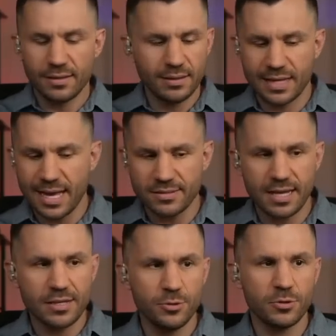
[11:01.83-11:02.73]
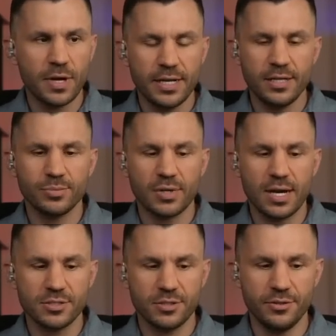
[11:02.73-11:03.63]
That's that Ukrainian
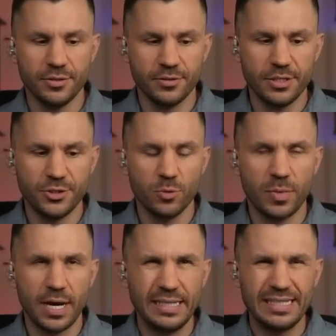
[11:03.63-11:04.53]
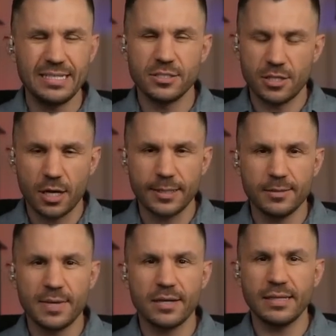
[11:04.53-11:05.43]
prosecutor that Joe Biden is talking
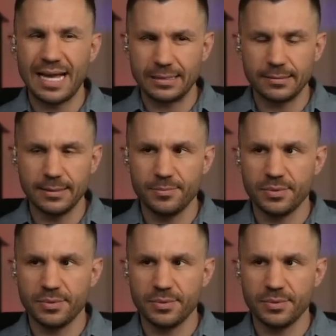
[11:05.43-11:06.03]
about in that clip.